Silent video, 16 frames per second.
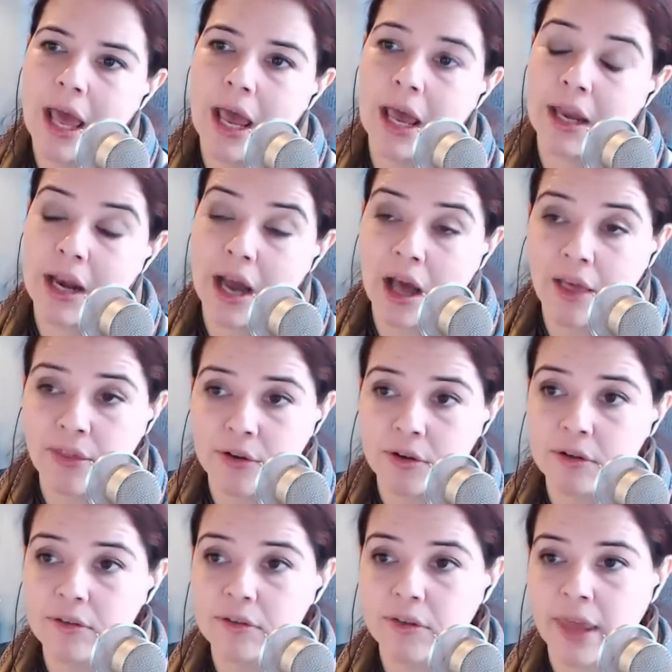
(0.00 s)
And
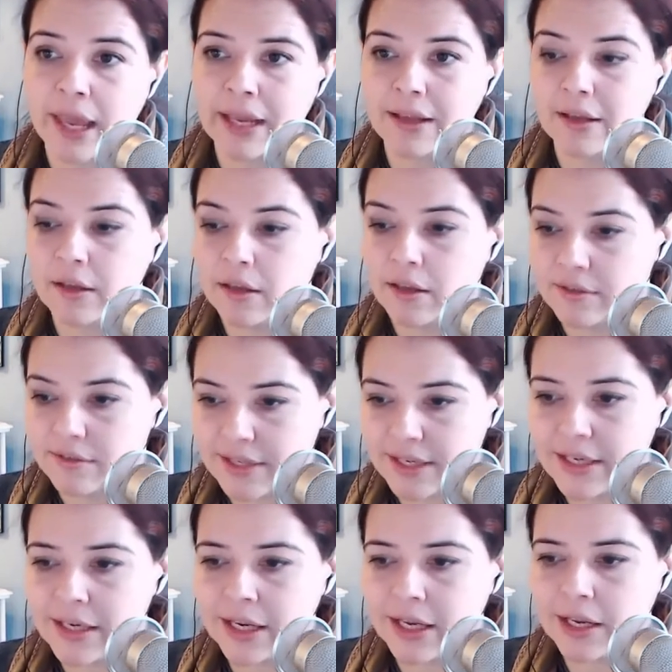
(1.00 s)
others, like
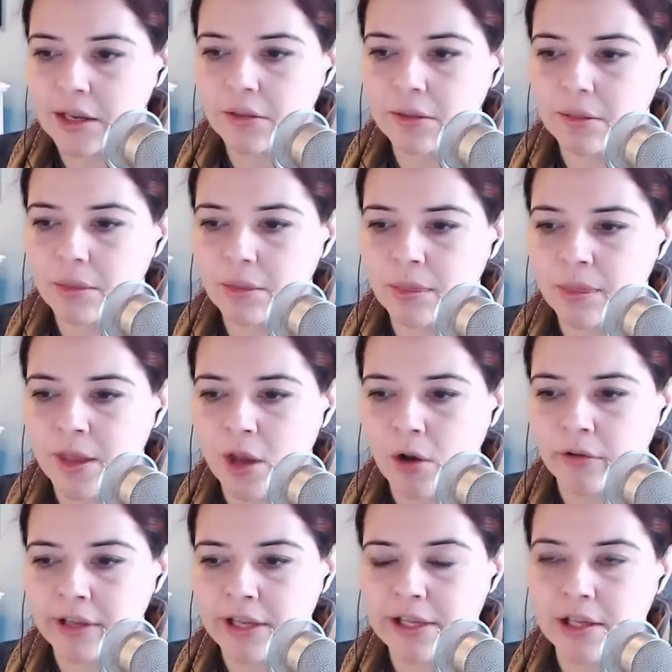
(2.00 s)
Cassini, the
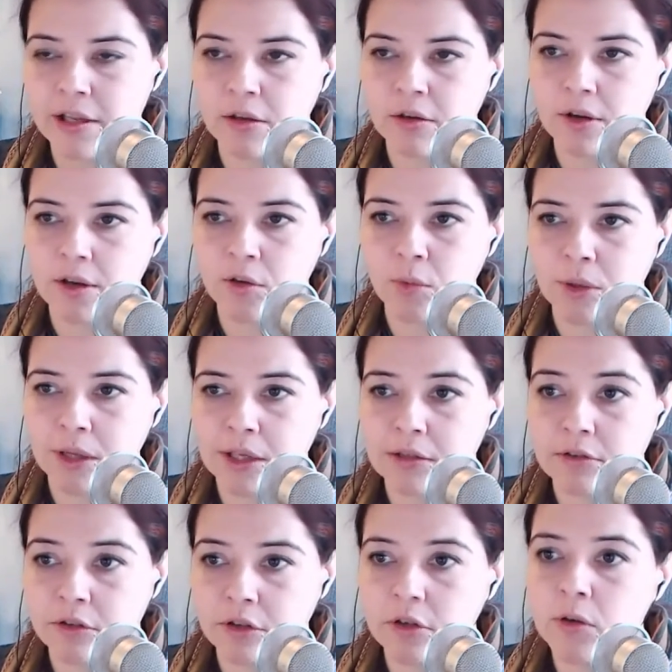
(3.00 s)
only thing you can really
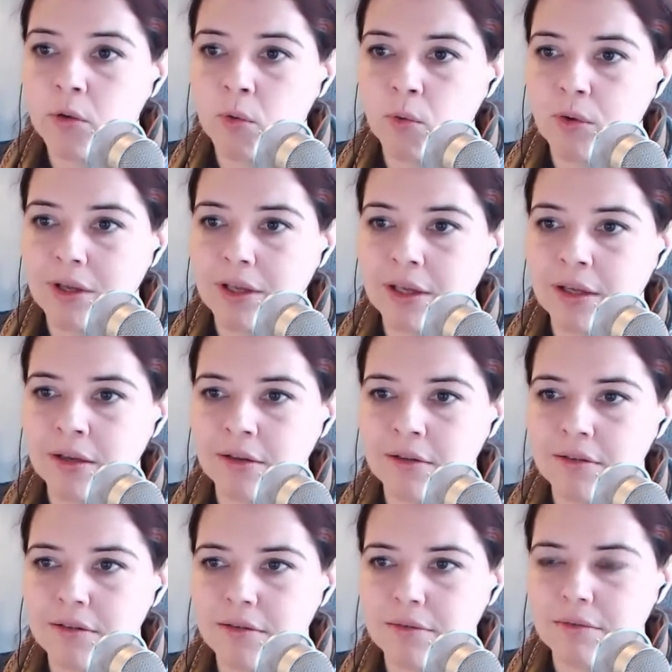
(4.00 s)
do
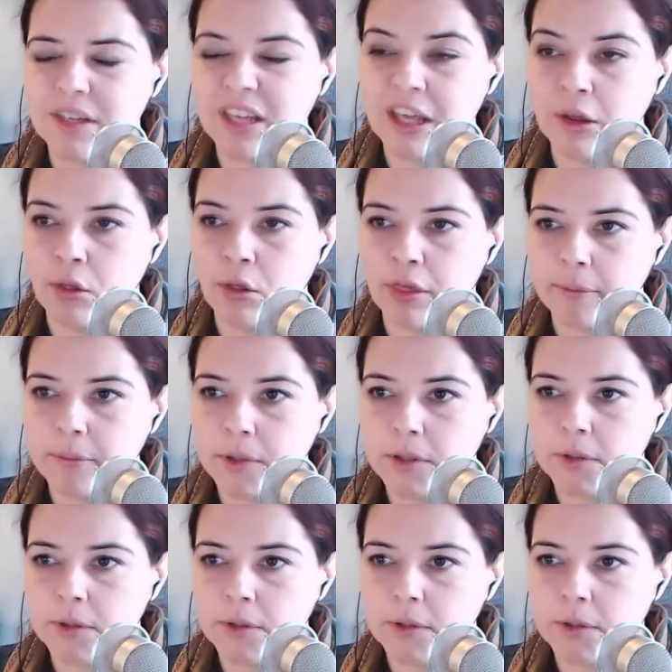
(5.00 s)
is kill them.